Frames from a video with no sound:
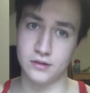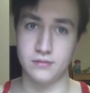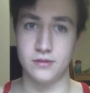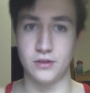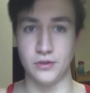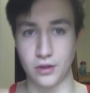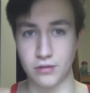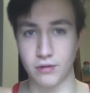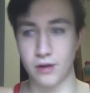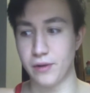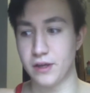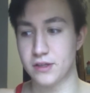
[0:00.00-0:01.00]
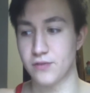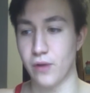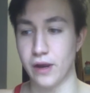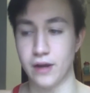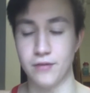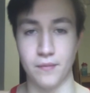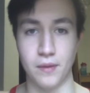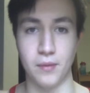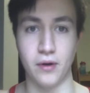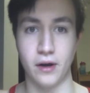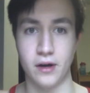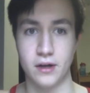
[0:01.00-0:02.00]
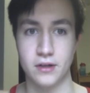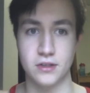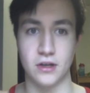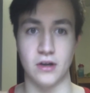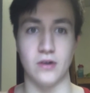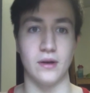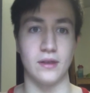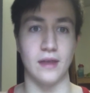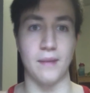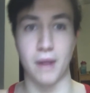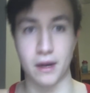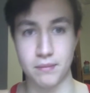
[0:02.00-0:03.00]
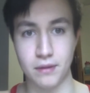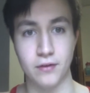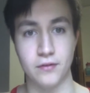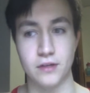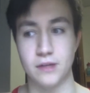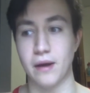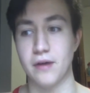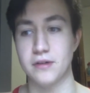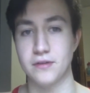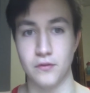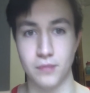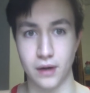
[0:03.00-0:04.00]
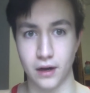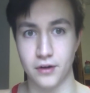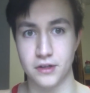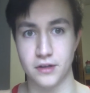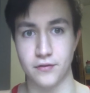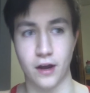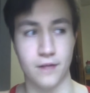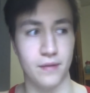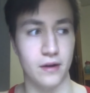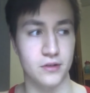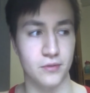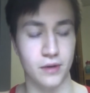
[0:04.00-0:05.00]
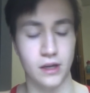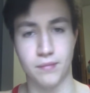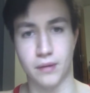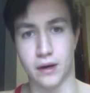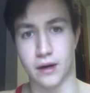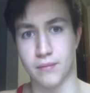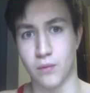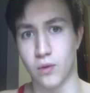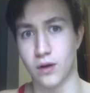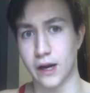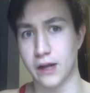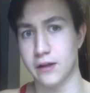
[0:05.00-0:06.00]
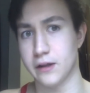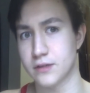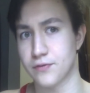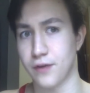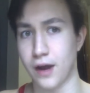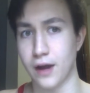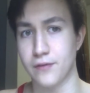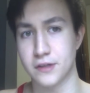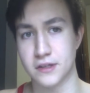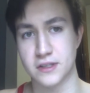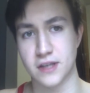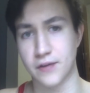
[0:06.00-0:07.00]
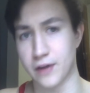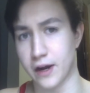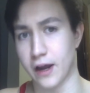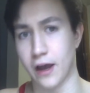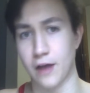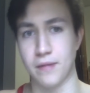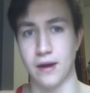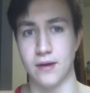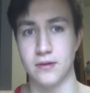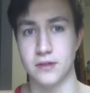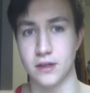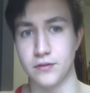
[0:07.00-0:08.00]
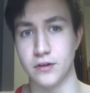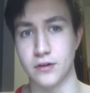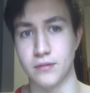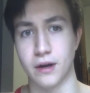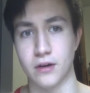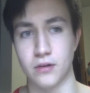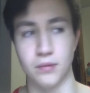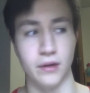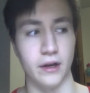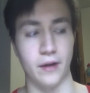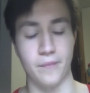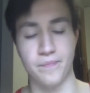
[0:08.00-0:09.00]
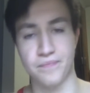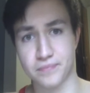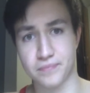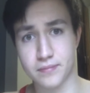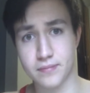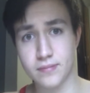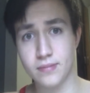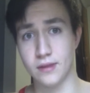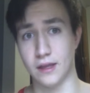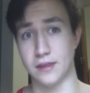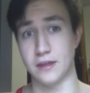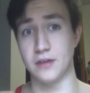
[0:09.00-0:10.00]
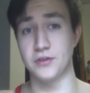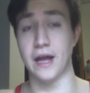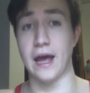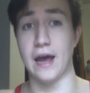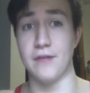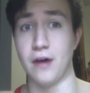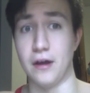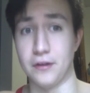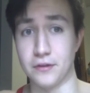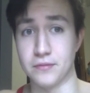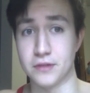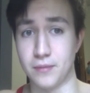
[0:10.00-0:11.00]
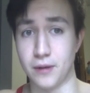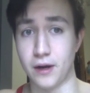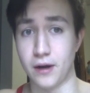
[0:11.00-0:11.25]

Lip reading: 2 to 3 weeks of weight from the bar. So that might be 15 pounds if you've been increasing 5 pounds a week, but more likely it's 5 to 7.5 pounds if you're microplating. I think you should add volume somewhere.